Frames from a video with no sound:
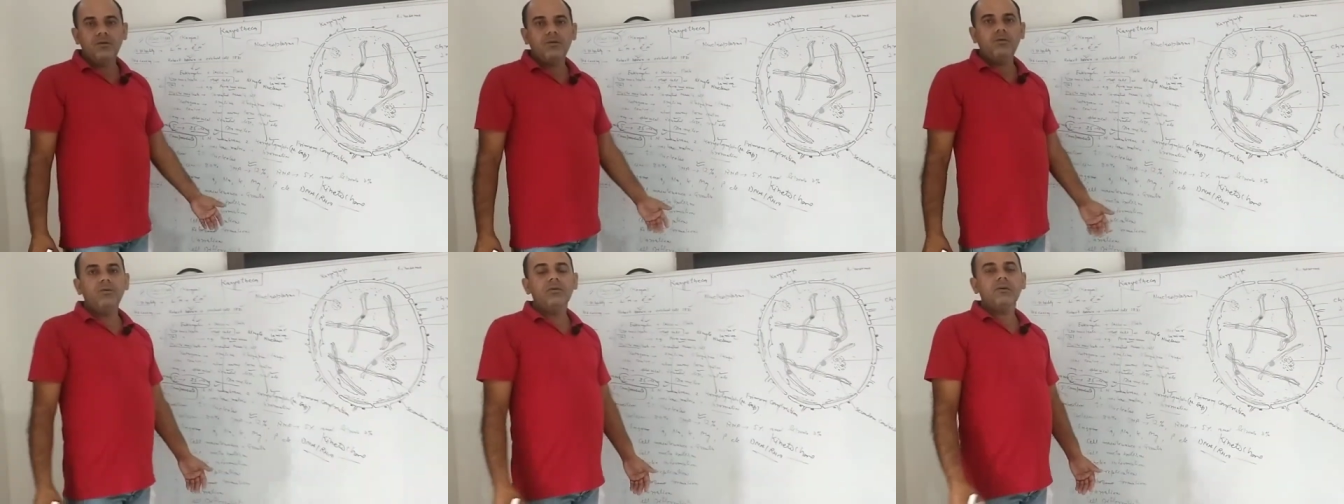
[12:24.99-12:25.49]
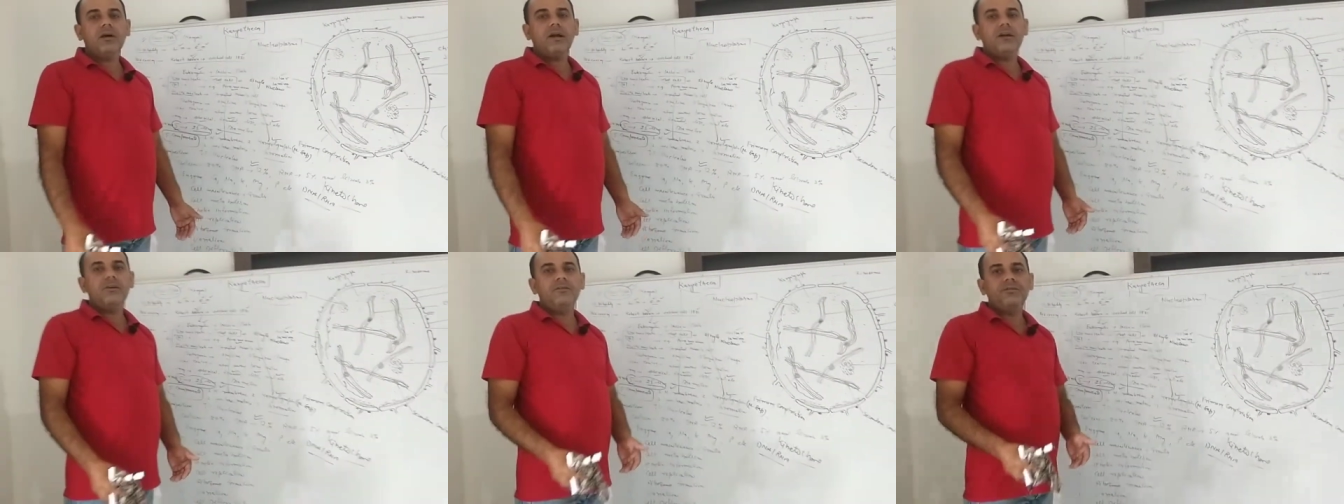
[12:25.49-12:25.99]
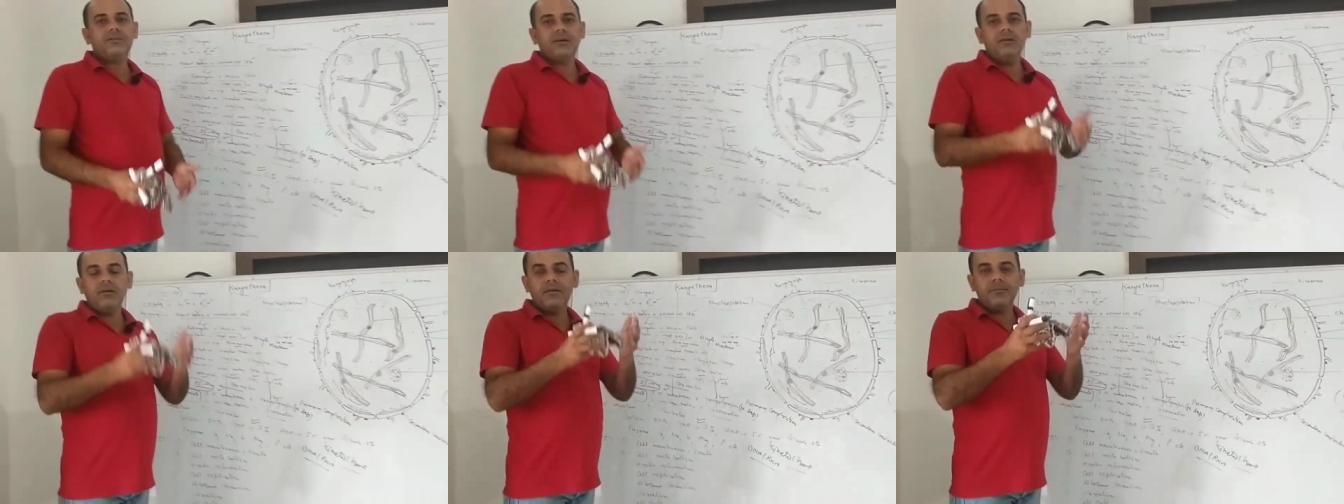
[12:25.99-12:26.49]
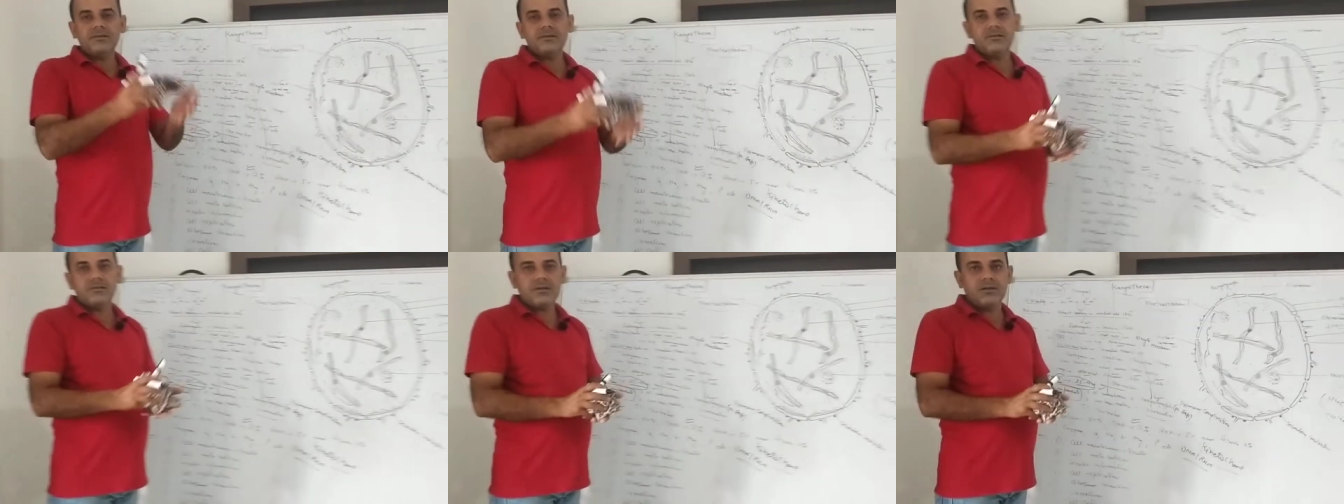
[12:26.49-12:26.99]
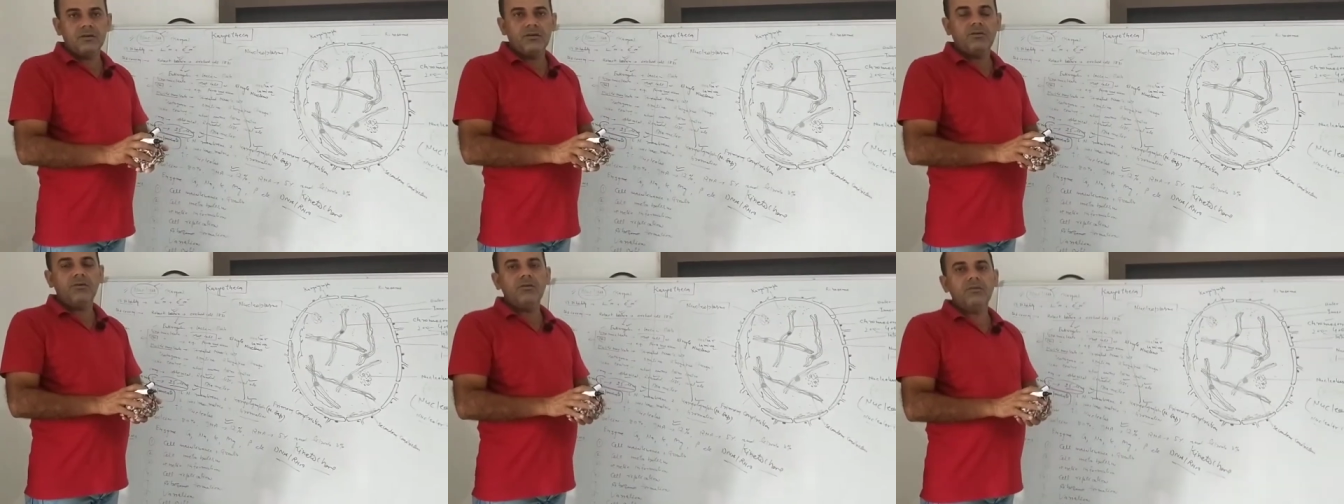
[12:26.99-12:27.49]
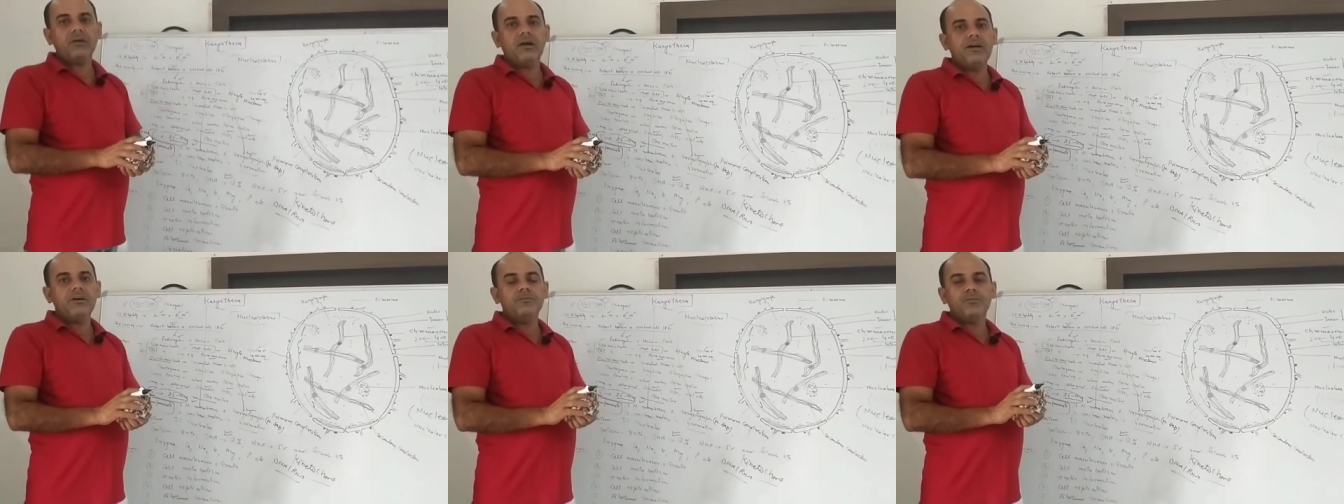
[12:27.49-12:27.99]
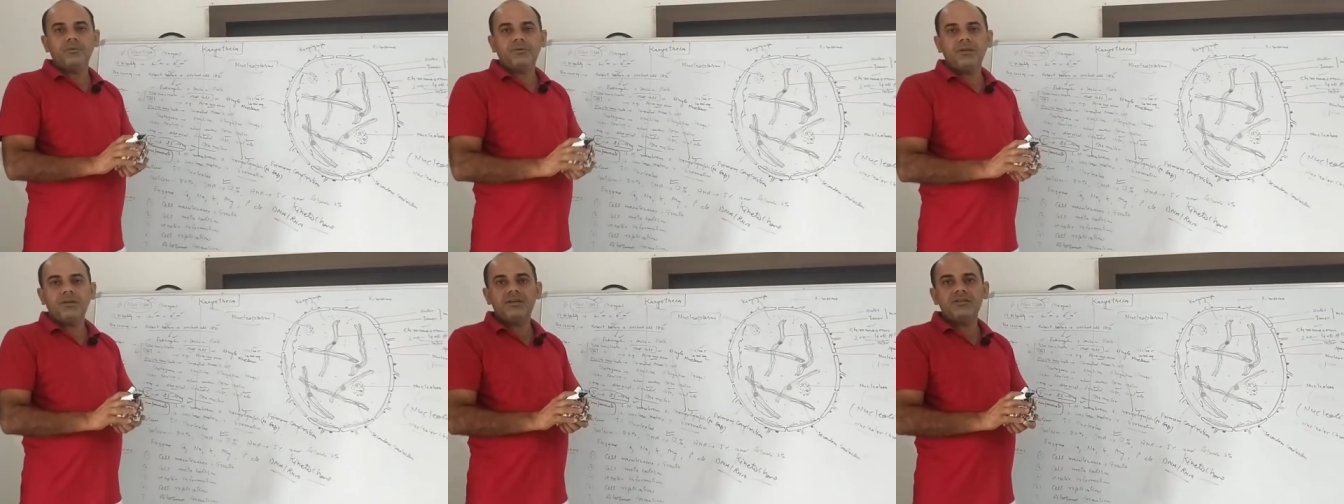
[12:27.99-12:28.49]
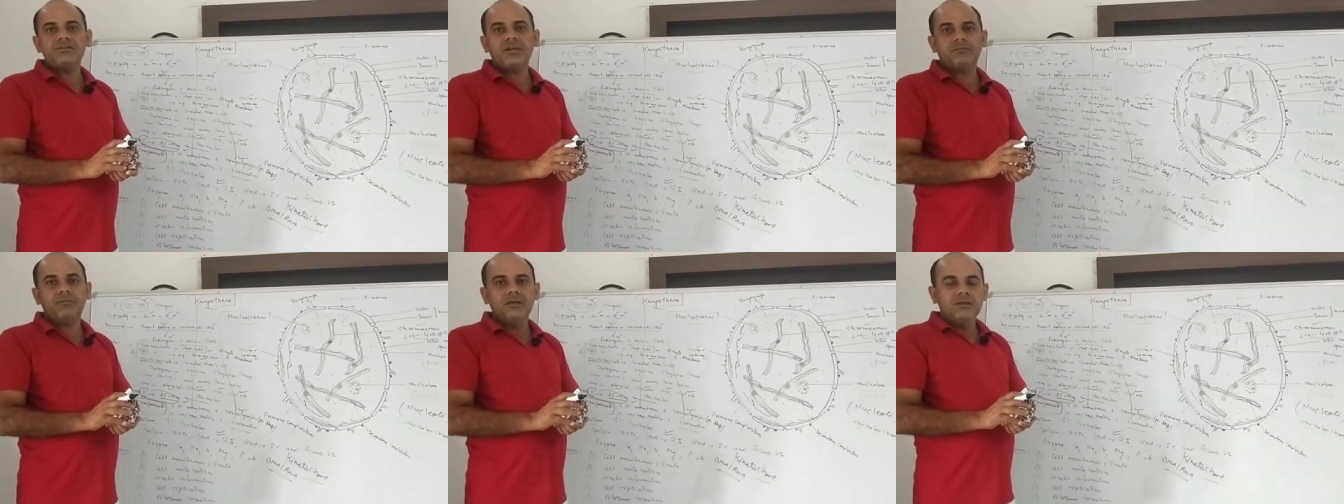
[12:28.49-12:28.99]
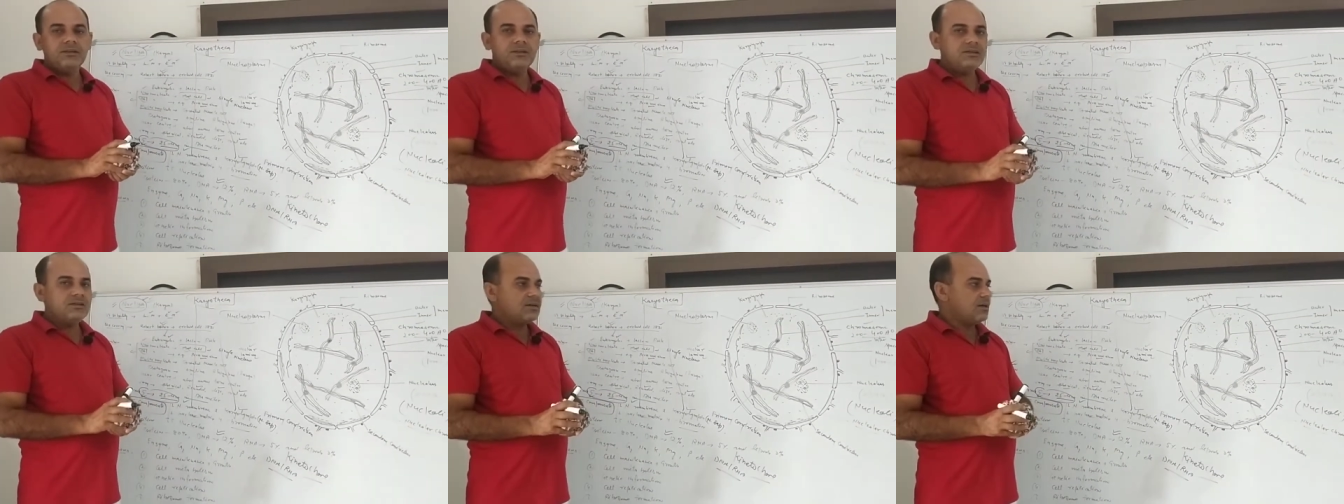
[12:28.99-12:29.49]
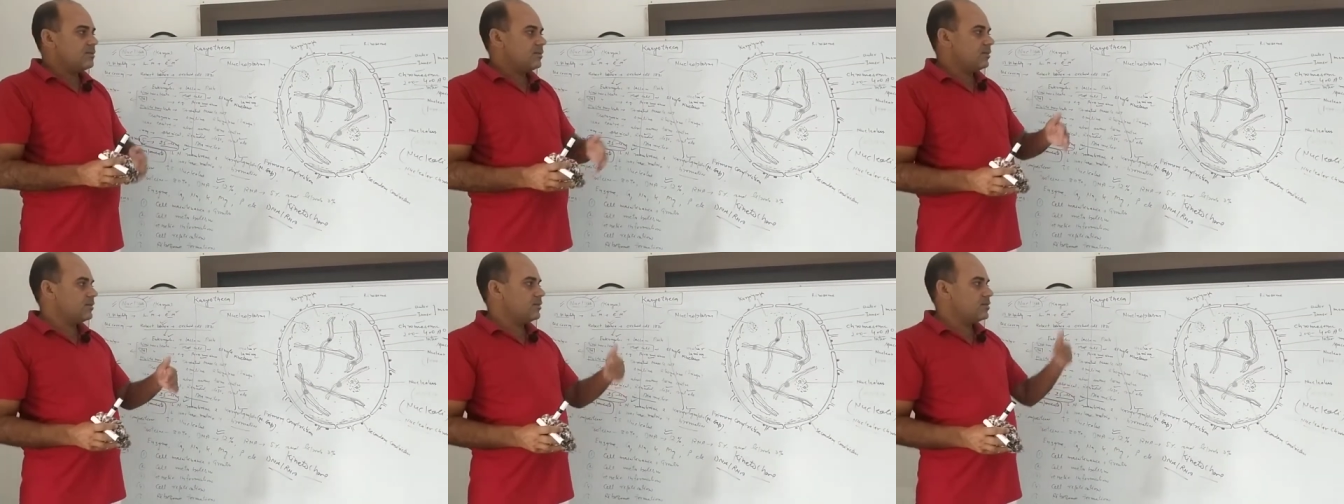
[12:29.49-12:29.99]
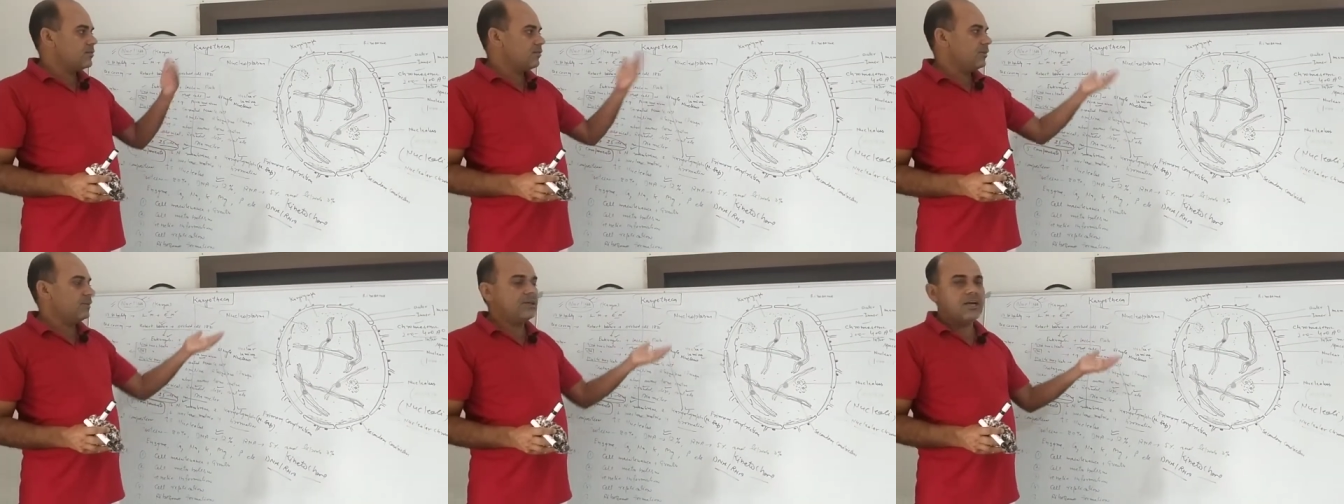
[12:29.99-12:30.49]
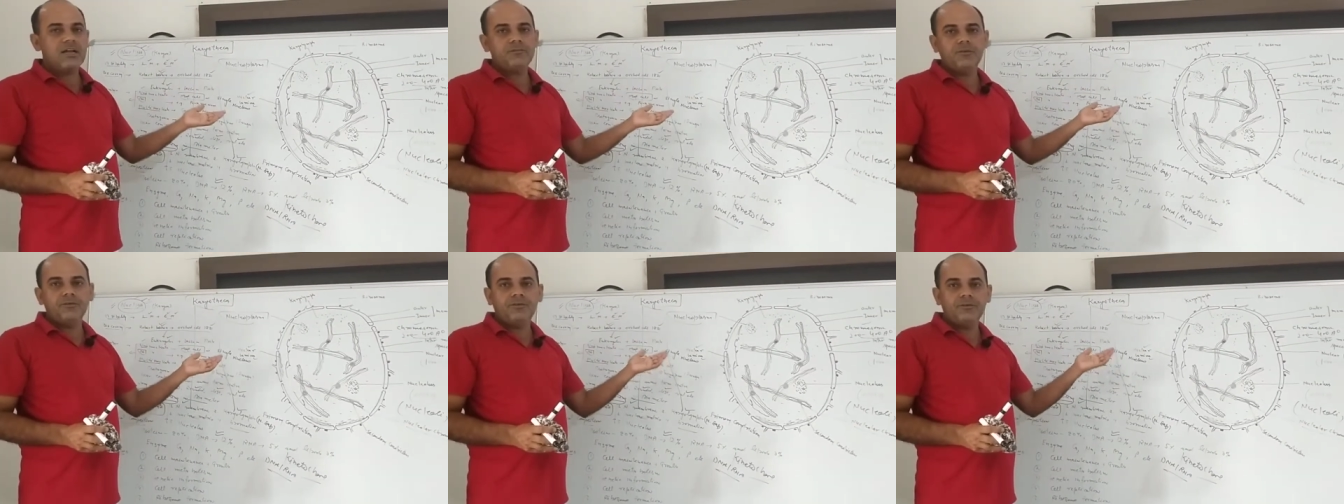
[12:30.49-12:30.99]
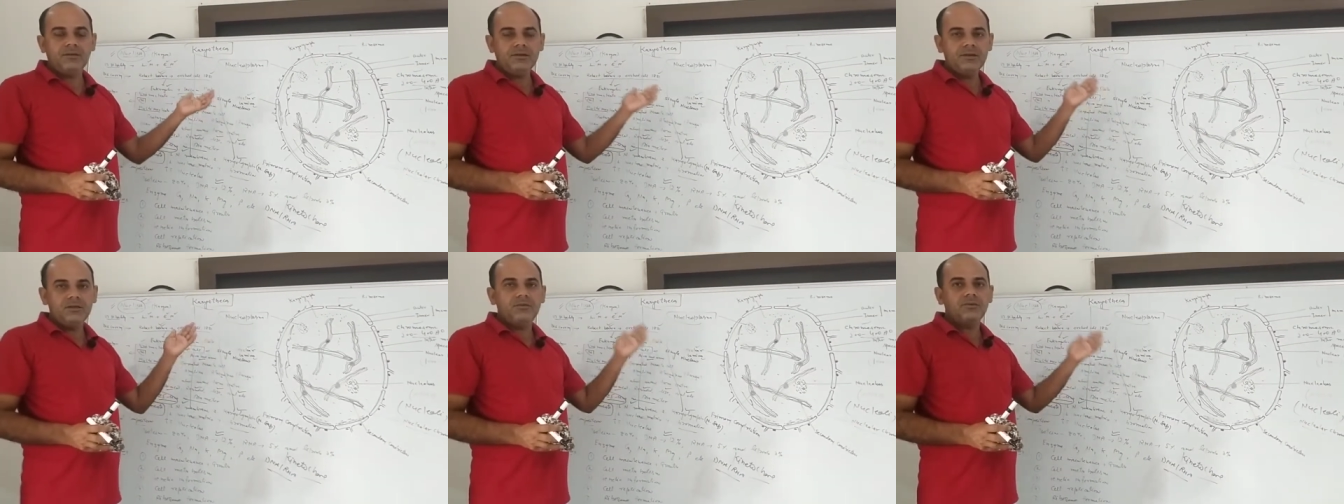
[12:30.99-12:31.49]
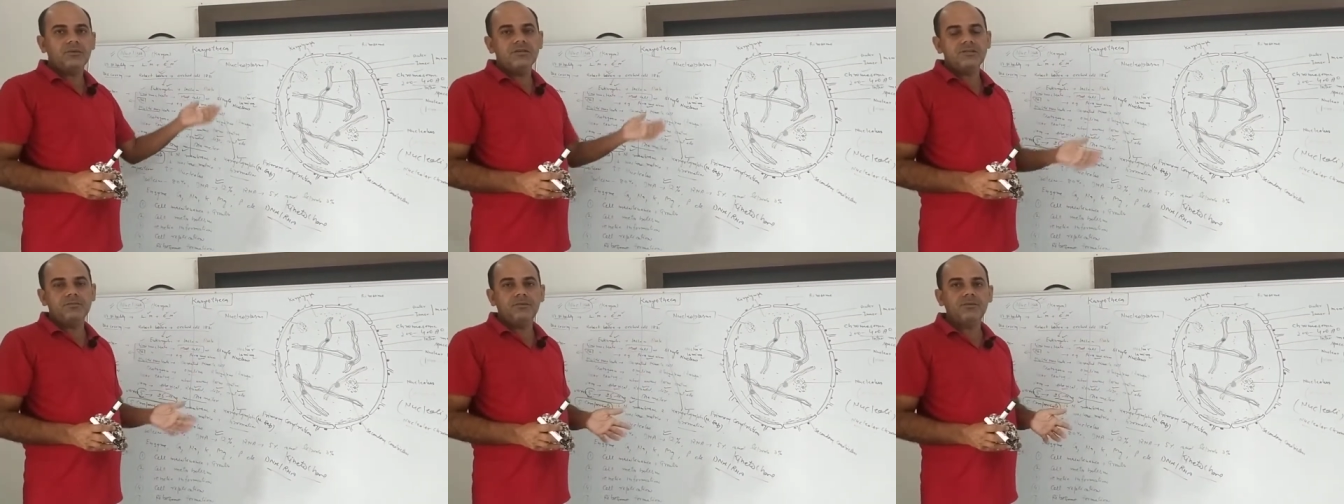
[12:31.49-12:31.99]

All kind of cellular machinery, all kind of protein enzyme, these are synthesized with the help of nucleus,